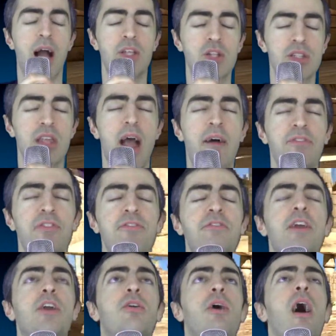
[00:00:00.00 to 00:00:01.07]
I just have to
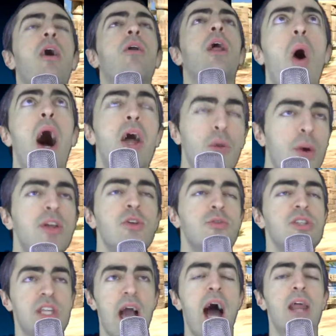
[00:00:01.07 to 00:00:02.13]
figure out how do I
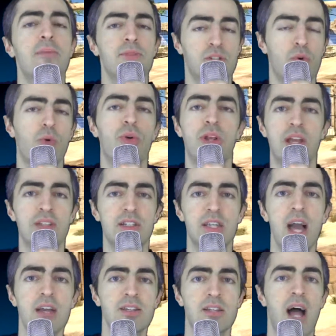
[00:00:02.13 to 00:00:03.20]
use the items in order to get to
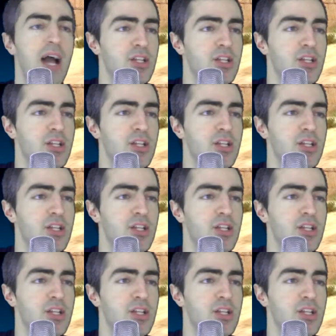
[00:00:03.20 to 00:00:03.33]
the exit?